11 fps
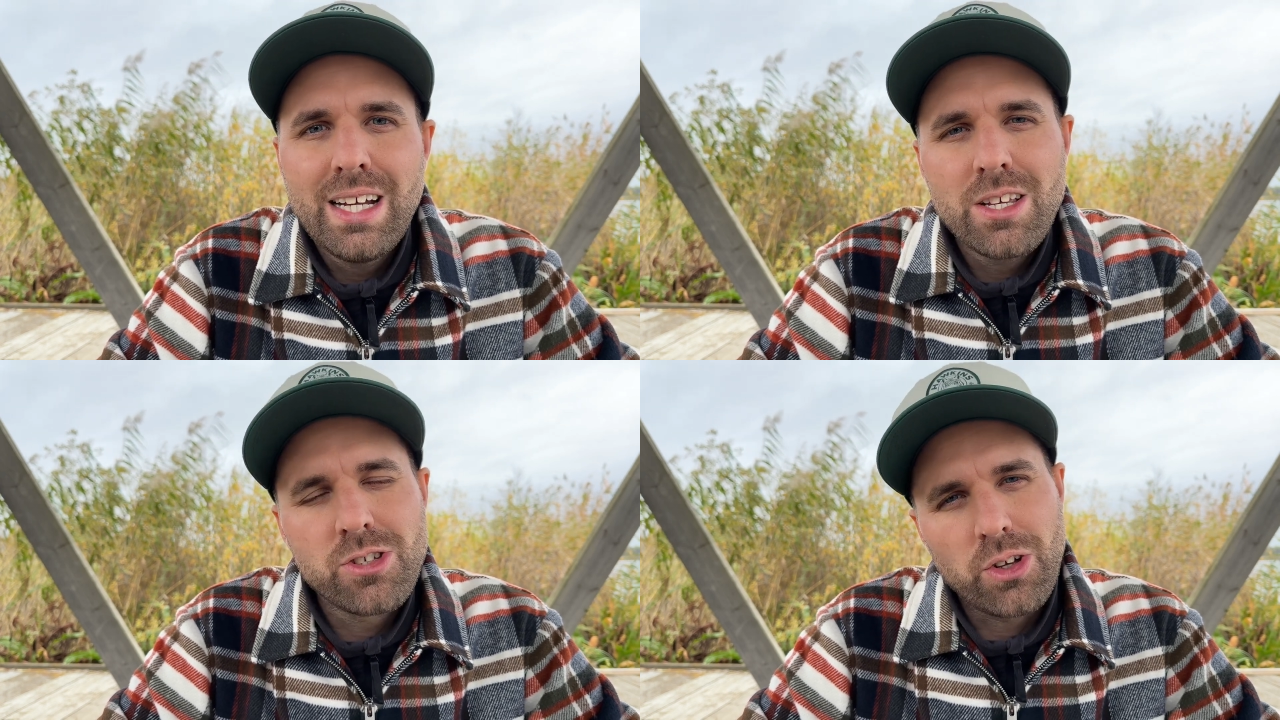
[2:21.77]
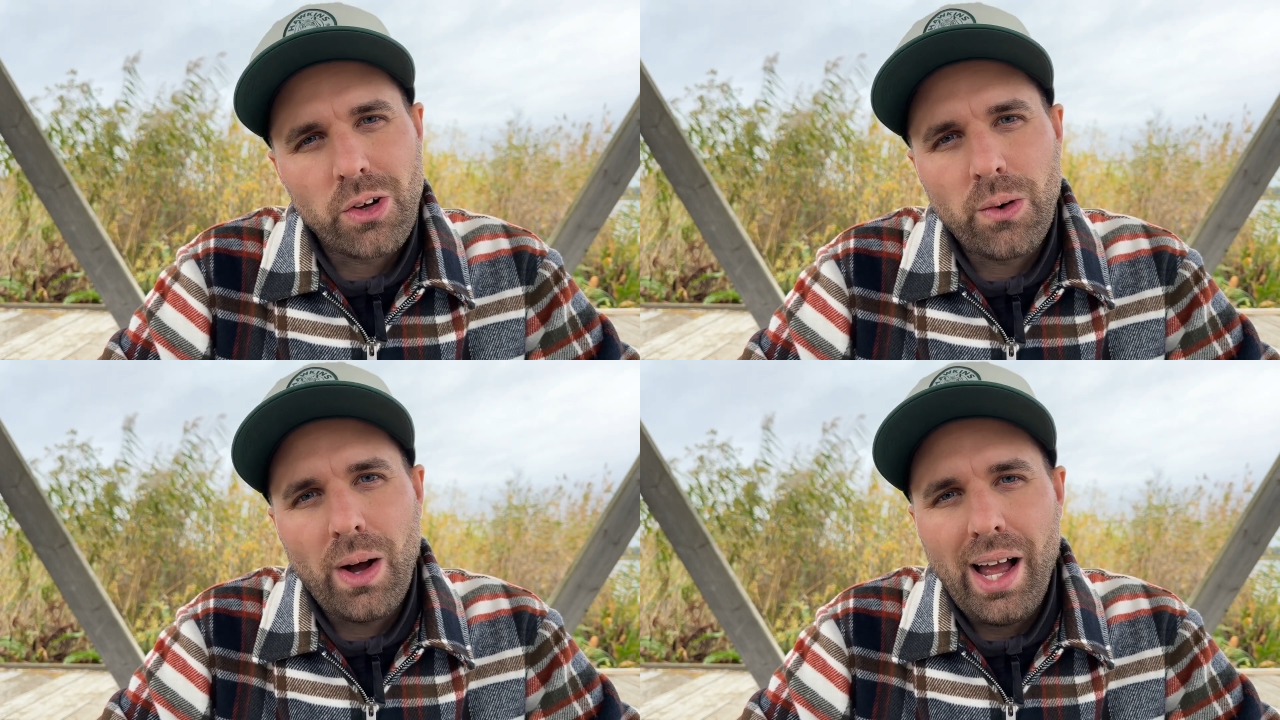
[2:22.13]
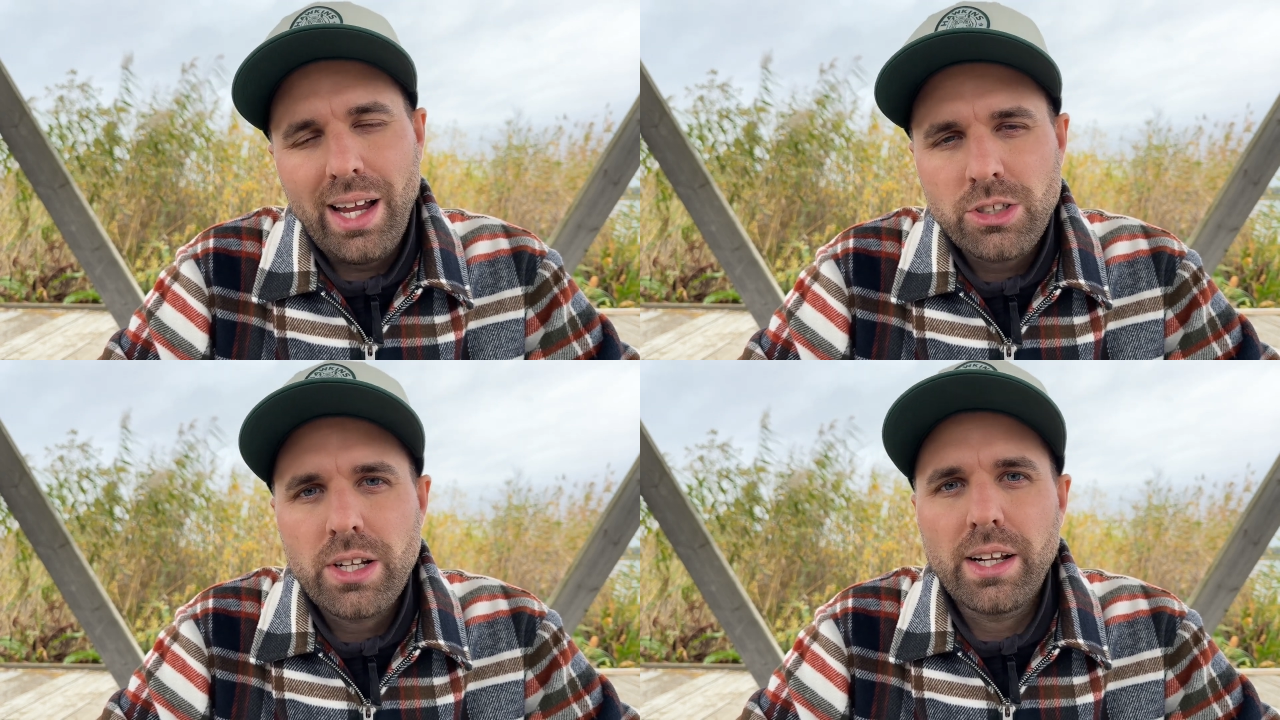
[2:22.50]
So I
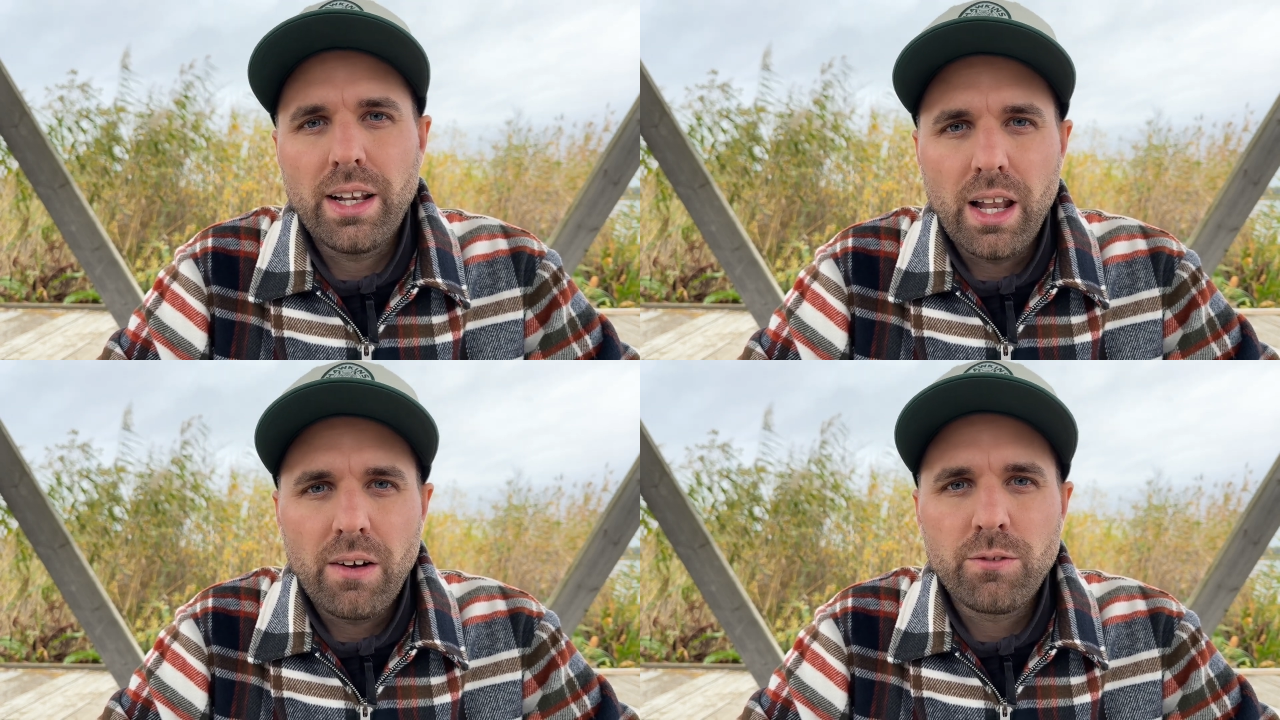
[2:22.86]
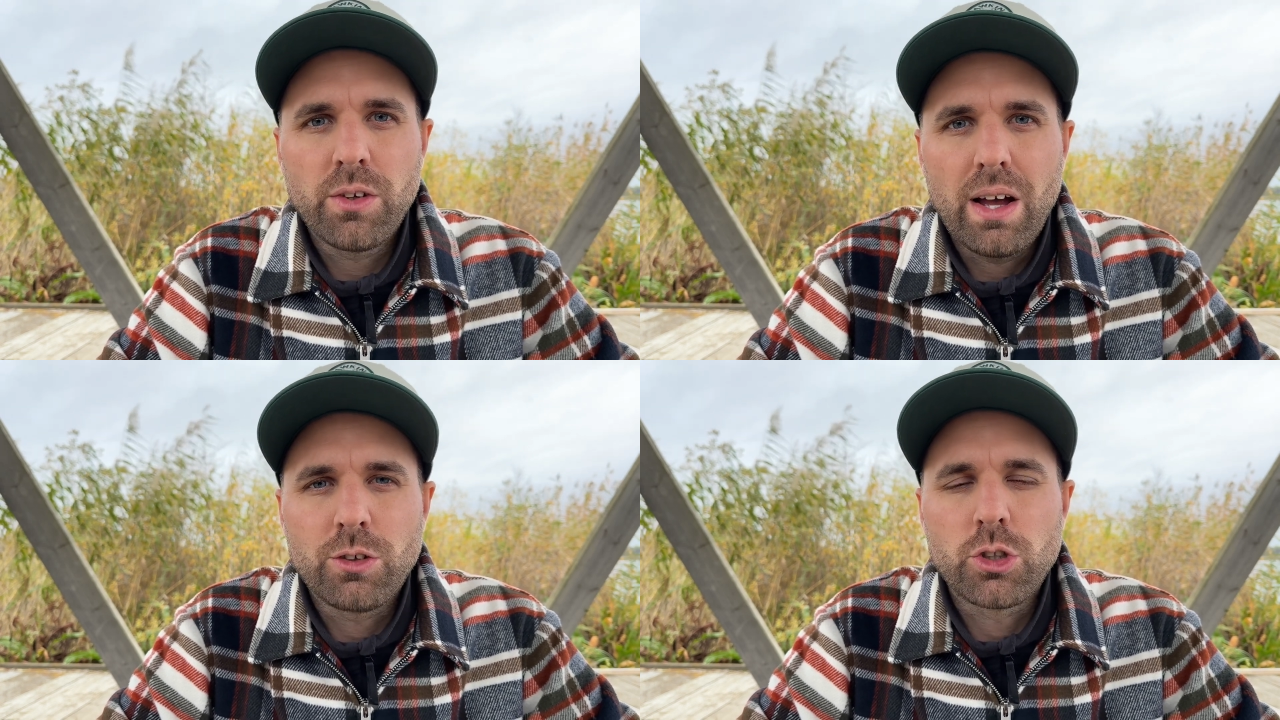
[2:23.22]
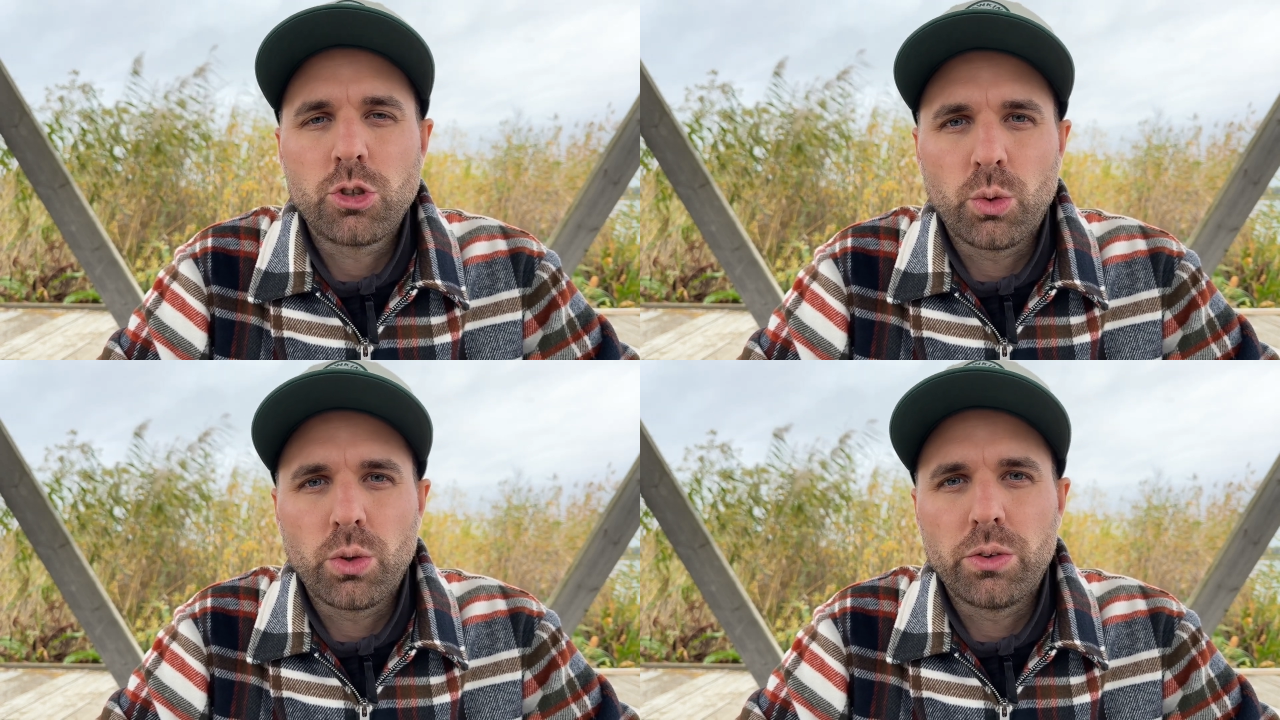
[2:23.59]
actually love to have a
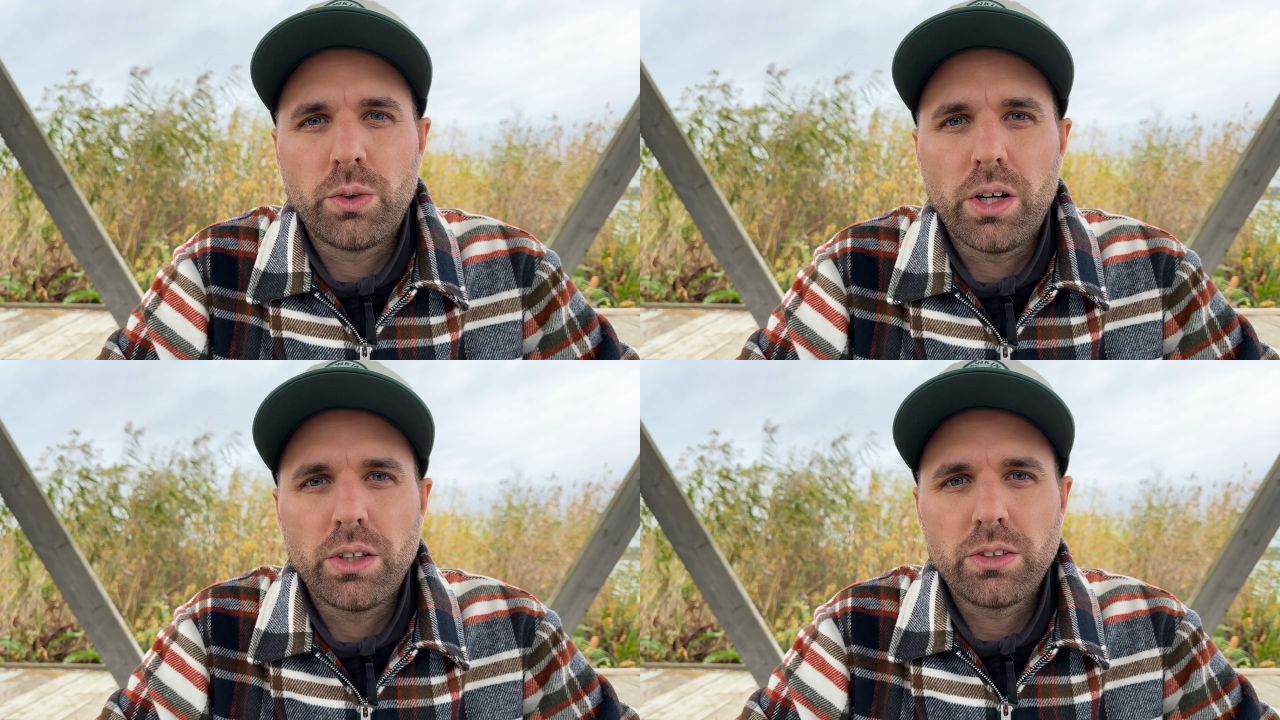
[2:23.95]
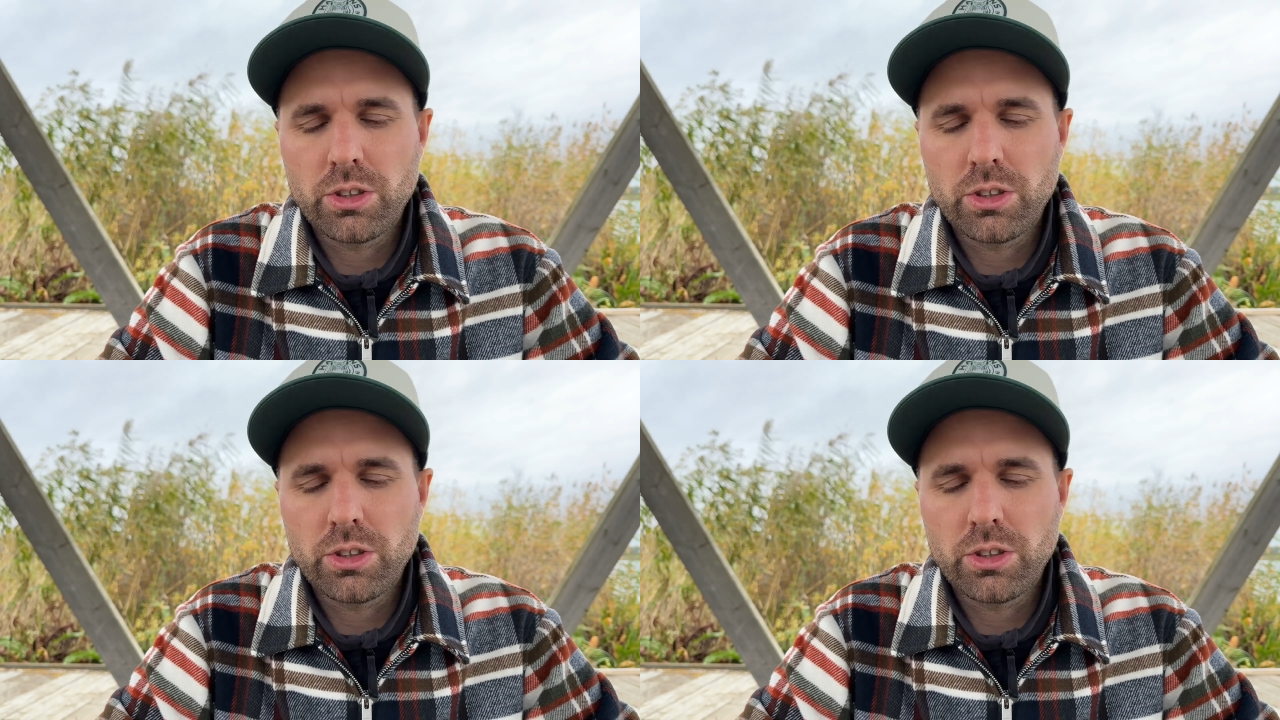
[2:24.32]
shorter rod.